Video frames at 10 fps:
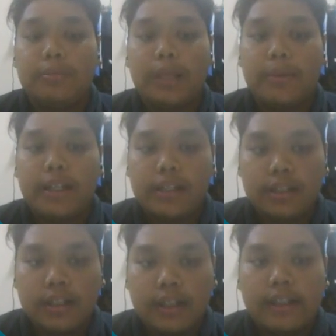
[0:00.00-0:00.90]

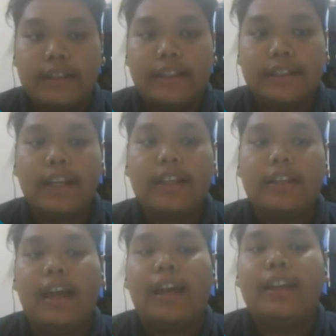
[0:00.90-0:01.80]
Babbage designed
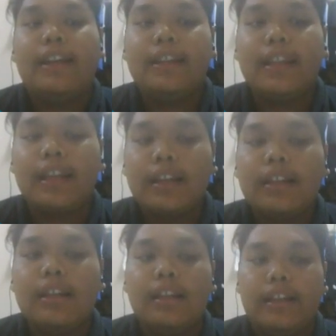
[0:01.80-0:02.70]
the
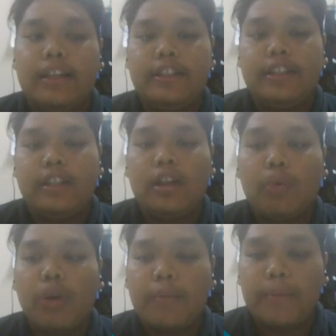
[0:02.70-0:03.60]
analytical engine
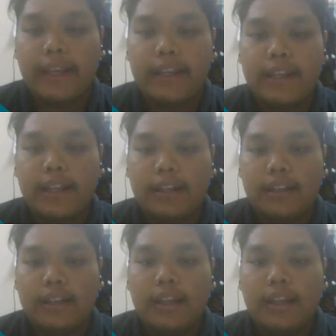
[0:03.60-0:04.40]
while mechanical.